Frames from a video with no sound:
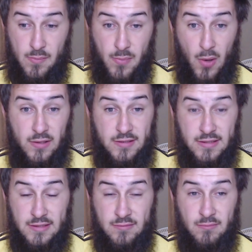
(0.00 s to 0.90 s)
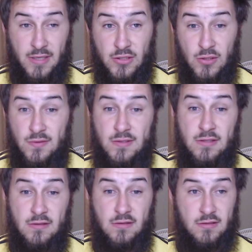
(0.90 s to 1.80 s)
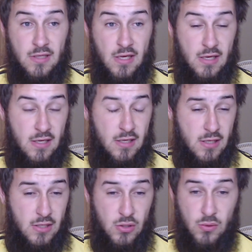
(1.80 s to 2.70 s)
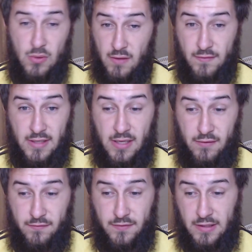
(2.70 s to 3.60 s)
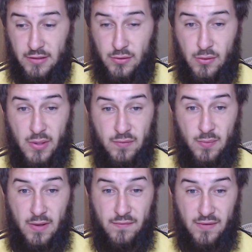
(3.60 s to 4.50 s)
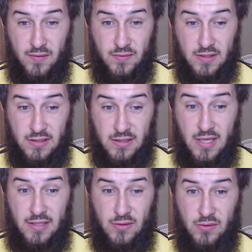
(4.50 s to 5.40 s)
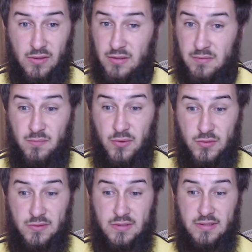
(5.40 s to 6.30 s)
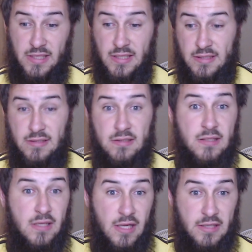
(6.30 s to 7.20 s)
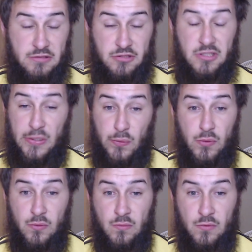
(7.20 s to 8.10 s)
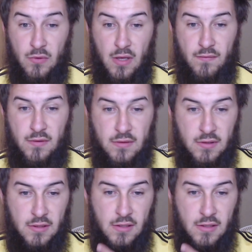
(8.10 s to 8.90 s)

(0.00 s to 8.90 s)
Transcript: policies make no sense. You only have health, you have to pay for healthcare, and it can put you into debt, and it should kill you not having